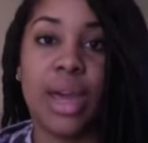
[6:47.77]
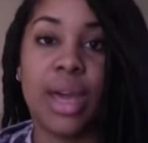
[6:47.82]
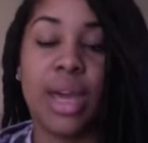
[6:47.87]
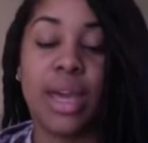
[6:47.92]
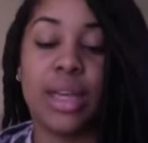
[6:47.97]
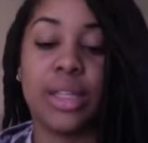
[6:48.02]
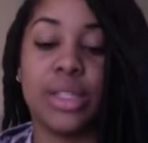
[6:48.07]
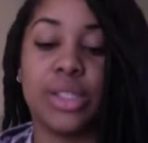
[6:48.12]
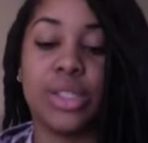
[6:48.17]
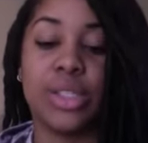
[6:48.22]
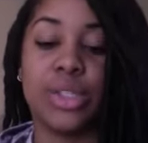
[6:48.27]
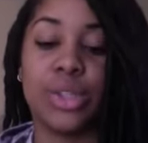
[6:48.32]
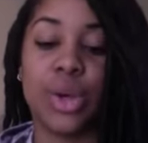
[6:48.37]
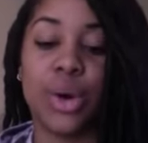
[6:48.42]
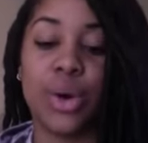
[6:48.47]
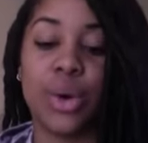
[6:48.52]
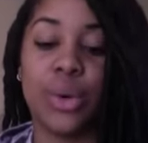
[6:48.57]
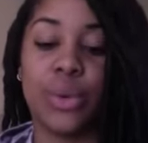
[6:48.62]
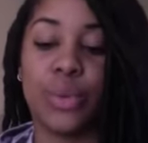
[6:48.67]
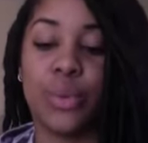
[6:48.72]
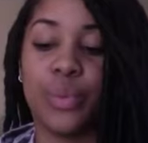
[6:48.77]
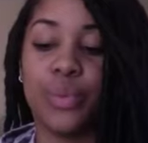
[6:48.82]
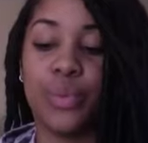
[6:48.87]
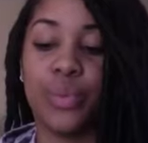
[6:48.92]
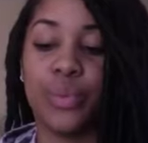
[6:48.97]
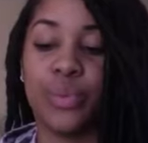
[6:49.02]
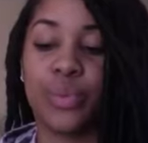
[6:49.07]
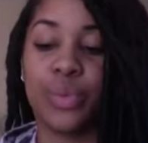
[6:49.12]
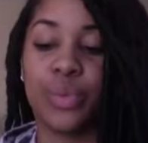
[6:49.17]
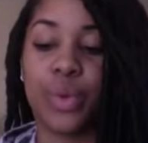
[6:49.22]
And so
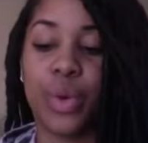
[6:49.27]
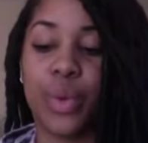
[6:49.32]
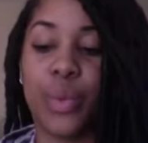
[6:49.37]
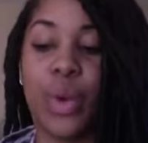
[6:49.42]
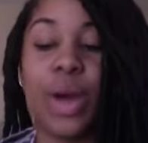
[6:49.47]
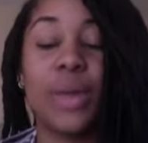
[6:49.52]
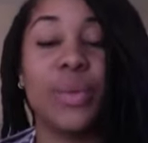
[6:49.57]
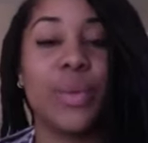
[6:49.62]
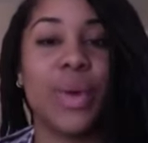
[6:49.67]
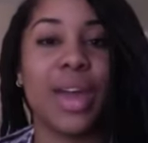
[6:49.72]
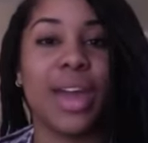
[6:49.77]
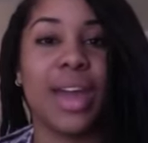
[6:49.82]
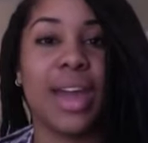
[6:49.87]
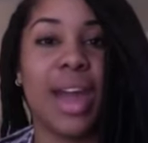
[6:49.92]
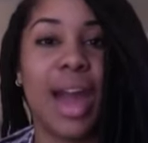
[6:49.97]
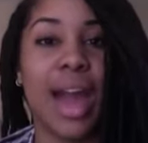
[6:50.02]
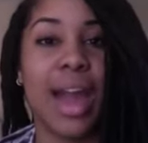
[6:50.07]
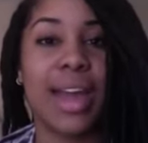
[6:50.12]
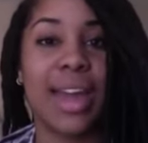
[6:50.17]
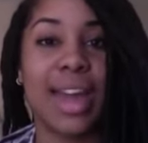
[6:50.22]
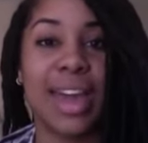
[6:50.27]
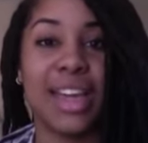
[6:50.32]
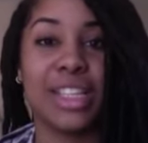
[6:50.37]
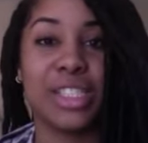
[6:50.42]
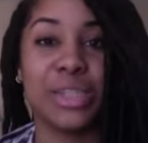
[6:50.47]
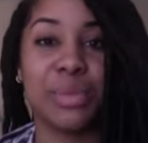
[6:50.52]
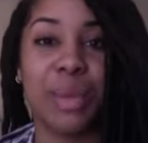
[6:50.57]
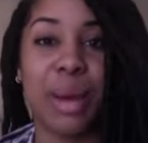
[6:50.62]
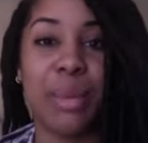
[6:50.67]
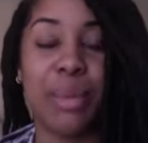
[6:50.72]
one way I
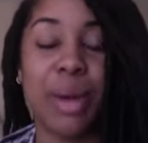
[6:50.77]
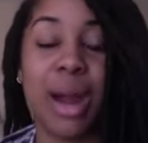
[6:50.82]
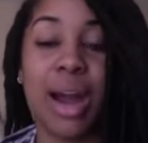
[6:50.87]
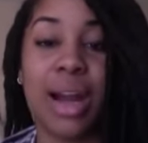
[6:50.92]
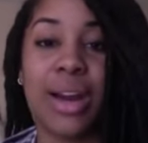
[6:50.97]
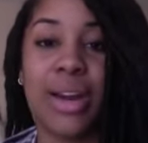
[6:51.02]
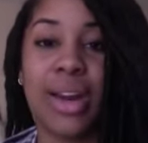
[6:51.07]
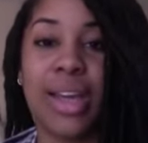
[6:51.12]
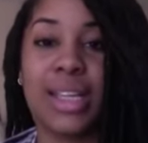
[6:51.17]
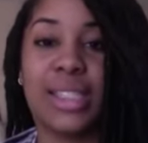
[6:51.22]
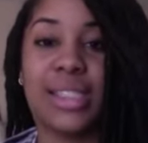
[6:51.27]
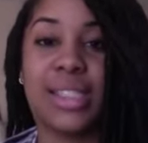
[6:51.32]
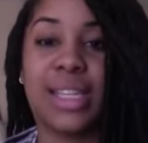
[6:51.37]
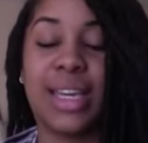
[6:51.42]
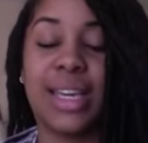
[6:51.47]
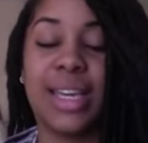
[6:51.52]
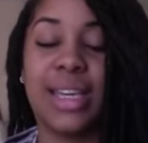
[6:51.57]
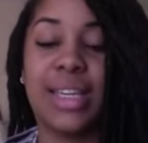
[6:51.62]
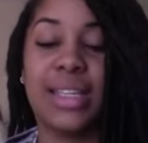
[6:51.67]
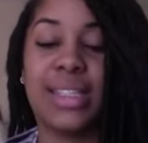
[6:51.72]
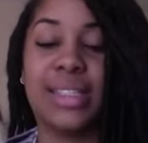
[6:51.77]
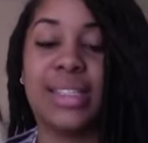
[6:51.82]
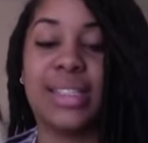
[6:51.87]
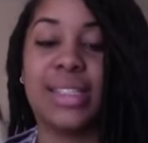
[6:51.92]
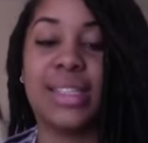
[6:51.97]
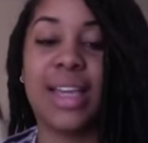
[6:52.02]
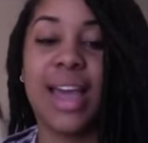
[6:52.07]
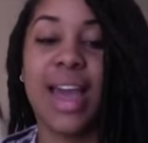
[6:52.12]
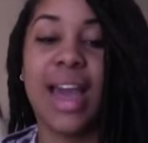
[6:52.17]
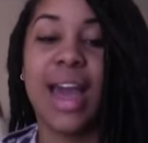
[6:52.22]
gauge my progress is,
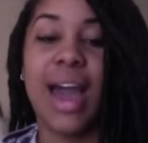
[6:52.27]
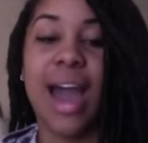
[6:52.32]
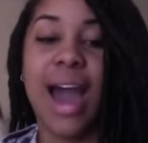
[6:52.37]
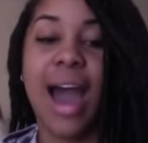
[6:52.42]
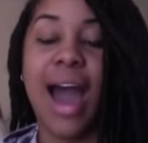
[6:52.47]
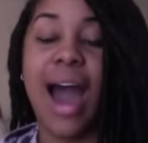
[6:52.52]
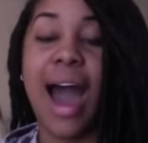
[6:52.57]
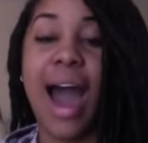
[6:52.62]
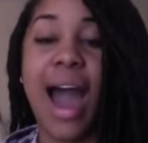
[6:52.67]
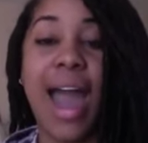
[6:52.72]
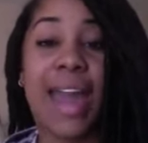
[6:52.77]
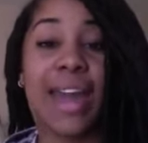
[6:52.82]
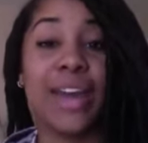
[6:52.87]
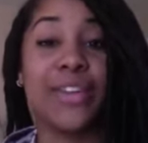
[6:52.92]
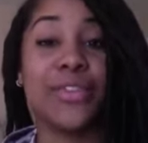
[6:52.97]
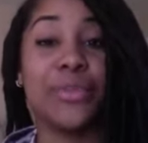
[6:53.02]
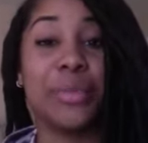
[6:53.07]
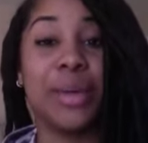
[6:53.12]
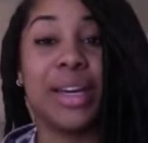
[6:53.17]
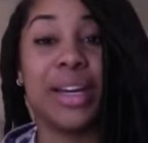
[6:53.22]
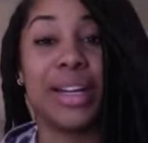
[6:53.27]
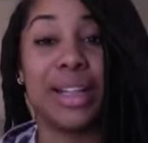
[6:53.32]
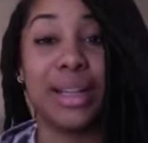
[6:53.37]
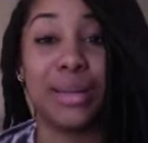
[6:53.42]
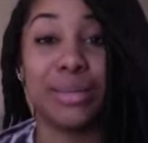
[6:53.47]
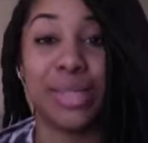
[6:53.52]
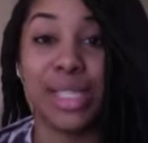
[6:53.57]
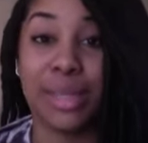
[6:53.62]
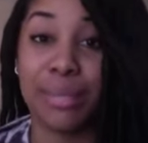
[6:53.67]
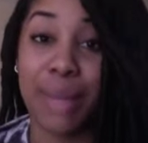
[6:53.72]
I have been
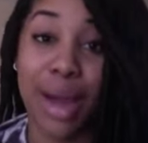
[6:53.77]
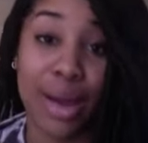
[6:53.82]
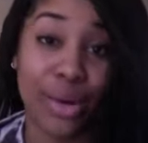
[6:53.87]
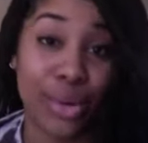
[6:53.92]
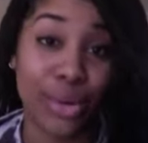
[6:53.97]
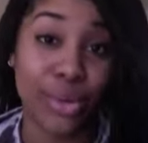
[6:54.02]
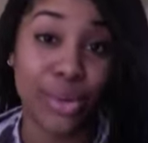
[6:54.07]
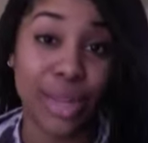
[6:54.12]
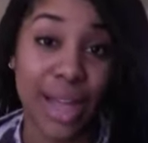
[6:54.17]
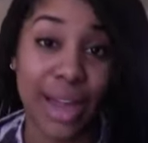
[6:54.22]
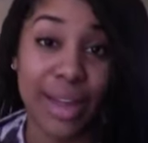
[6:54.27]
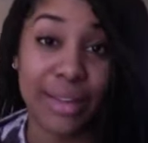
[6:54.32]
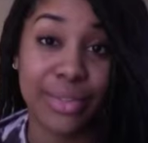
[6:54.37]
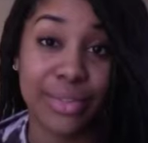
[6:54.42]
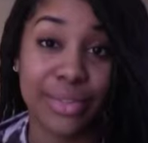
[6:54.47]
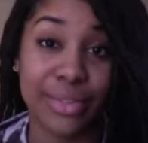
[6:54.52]
clumsy my whole life.